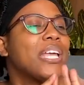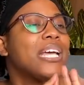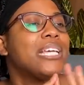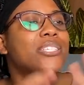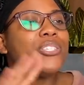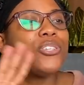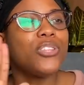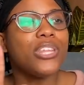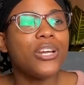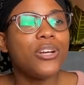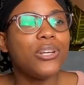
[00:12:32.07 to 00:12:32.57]

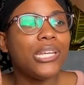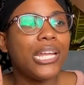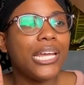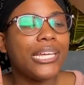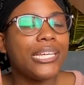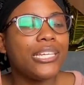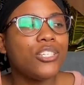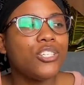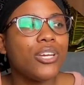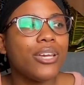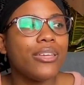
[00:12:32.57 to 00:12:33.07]
So they don't like
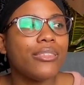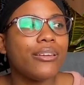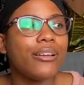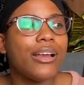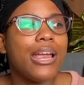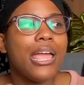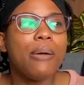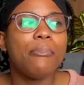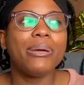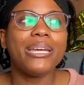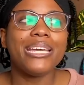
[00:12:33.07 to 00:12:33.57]
each other.
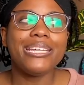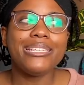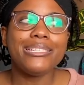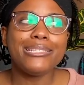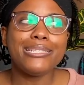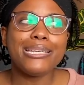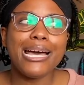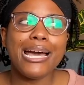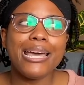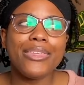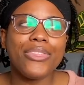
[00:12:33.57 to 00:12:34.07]
But
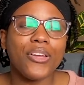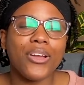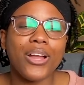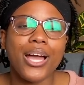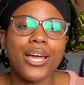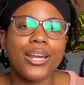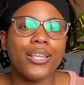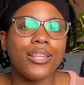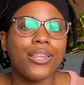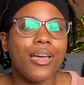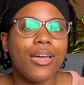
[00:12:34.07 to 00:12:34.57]
inside, they're
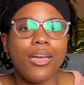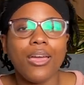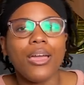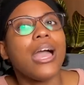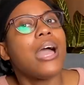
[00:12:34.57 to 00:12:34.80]
kind of like,